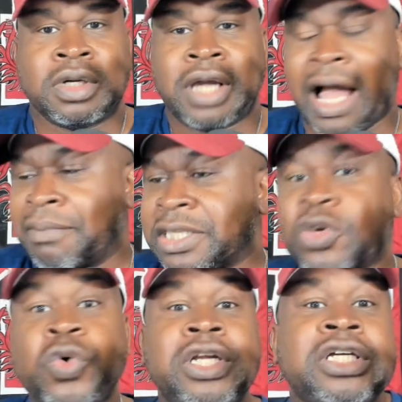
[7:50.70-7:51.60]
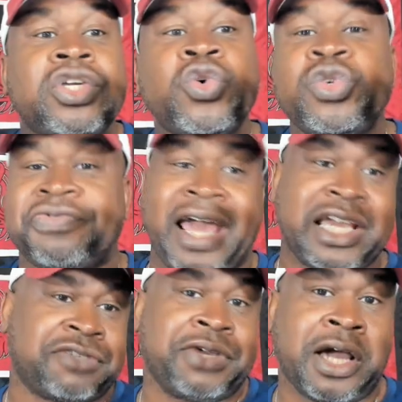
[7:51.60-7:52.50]
I'm gonna do a little news
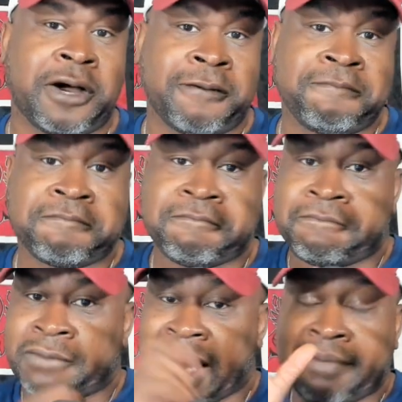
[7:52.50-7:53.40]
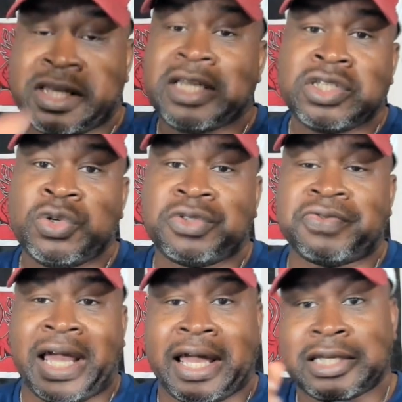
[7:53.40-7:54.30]
flash for y'all. I mean, his news
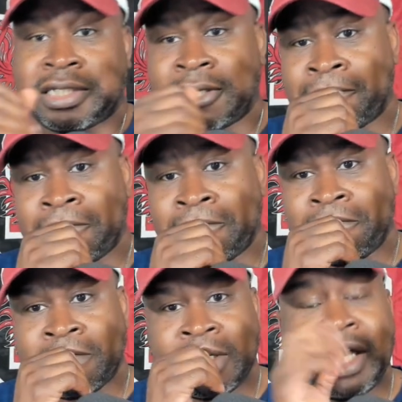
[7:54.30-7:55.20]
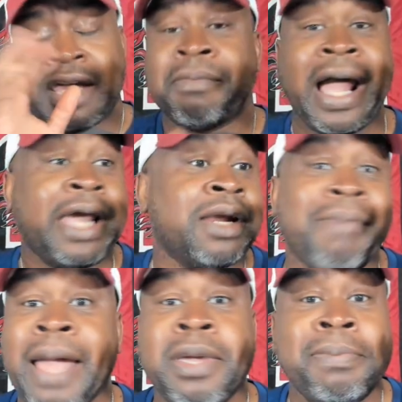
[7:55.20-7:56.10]
flash. And, my, and it
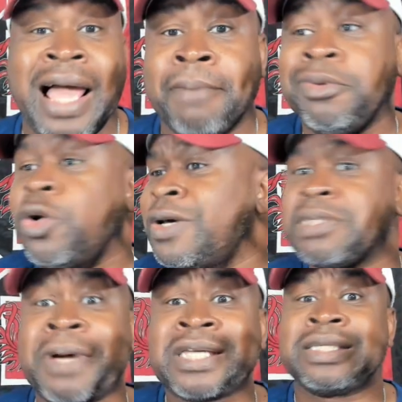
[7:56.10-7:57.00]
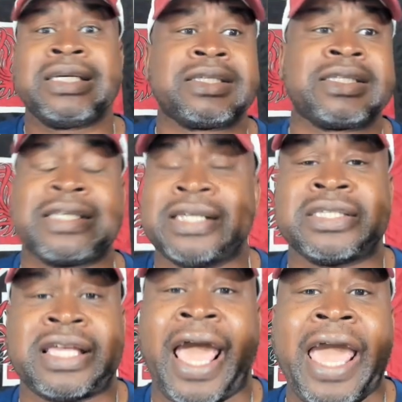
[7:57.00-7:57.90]
might be mind blowing, especially in this
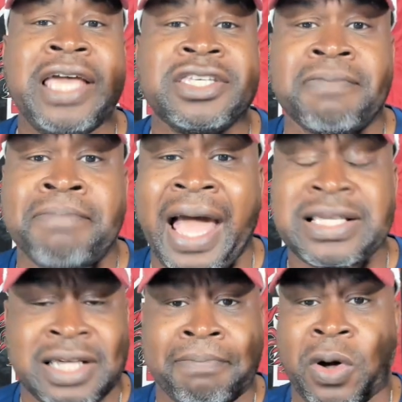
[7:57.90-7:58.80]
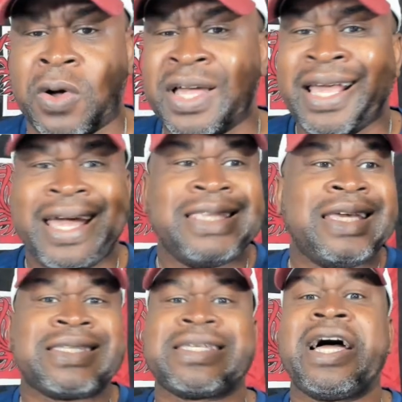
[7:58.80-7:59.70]
this age of basketball. In
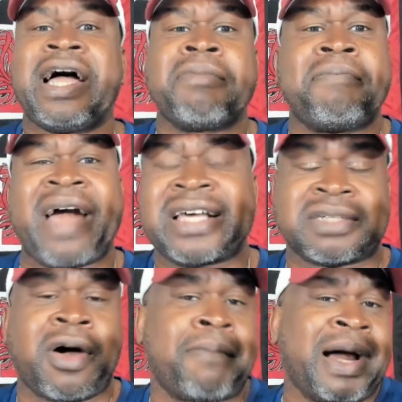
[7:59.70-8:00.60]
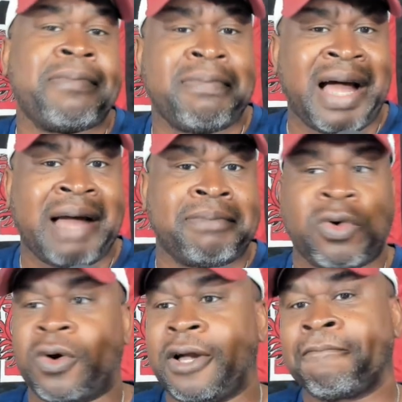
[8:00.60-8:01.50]
this time of basketball, might be mind
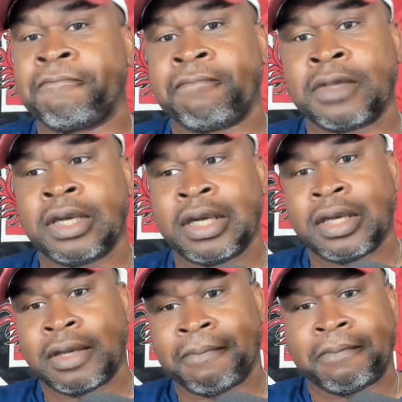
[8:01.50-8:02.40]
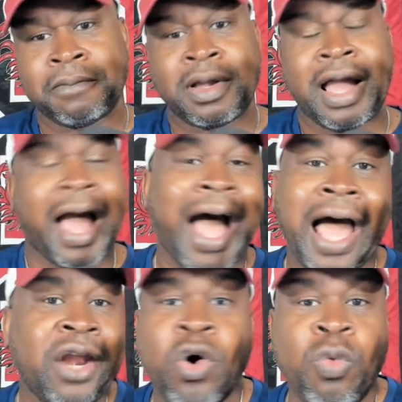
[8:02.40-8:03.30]
blowing.
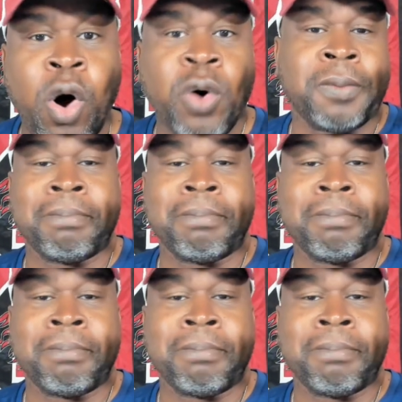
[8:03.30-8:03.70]
I don't want